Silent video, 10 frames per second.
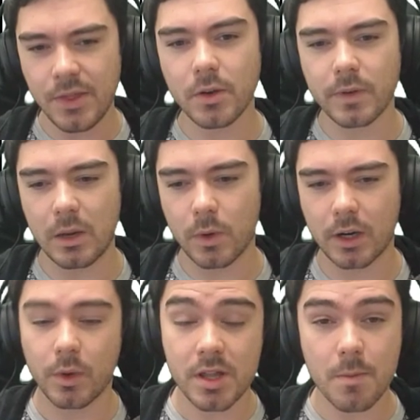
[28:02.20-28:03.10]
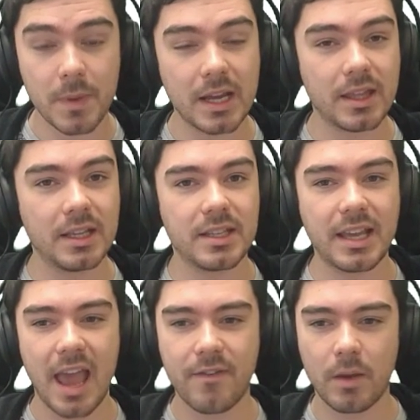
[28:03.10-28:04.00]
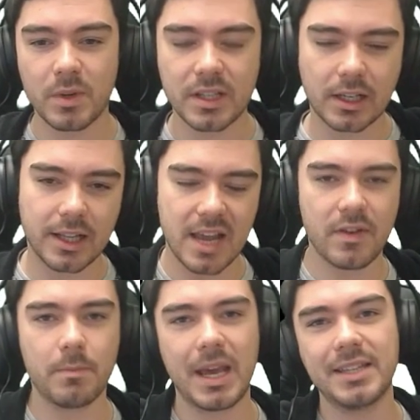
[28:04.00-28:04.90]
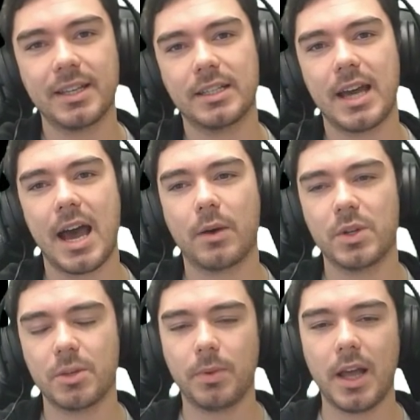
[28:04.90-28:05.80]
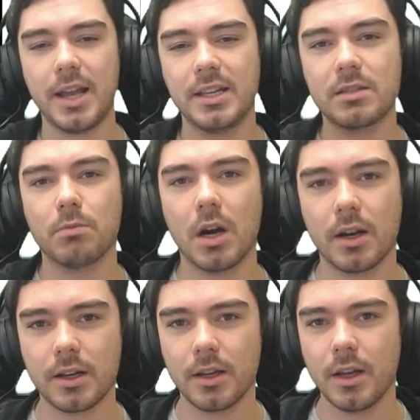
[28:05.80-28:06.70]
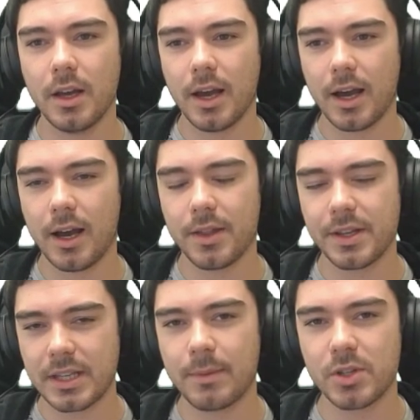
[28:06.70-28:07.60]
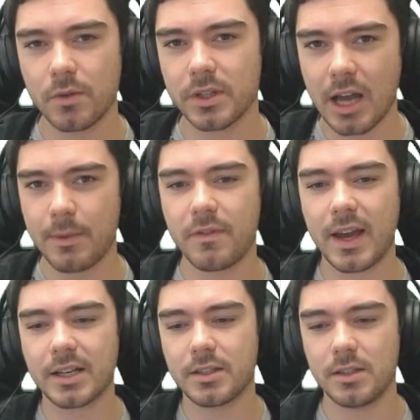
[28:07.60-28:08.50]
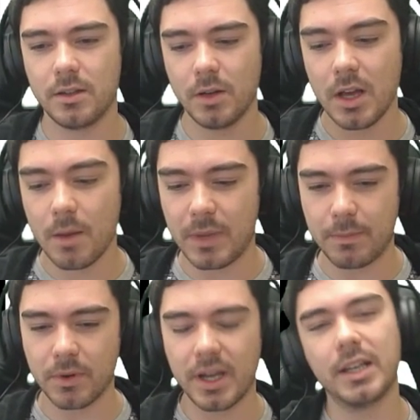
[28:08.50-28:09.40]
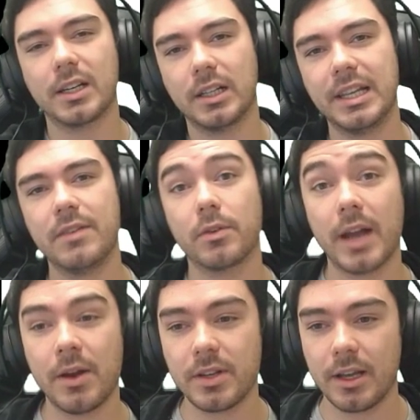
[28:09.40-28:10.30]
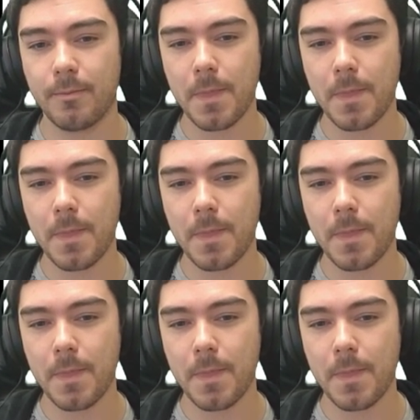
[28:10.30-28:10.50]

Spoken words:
rework, one of the big things they gave him was a cleaving basic attack, which applied his mark, that damage over time effect, to people in a cleave around him.